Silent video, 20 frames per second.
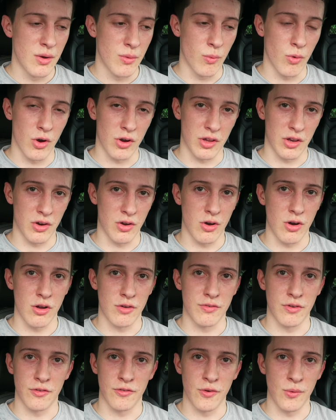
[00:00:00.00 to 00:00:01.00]
working
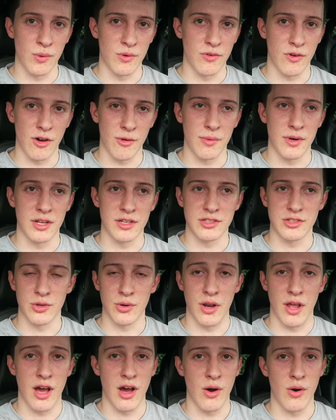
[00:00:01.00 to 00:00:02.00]
hard for 45 minutes to
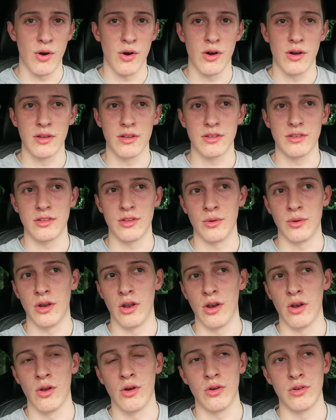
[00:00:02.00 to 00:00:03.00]
an hour, doing
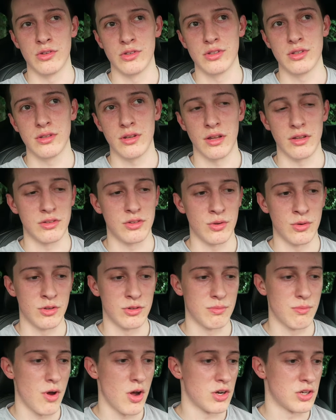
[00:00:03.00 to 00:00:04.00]

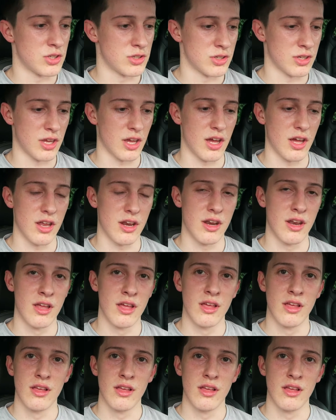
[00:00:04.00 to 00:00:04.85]
as much as you can.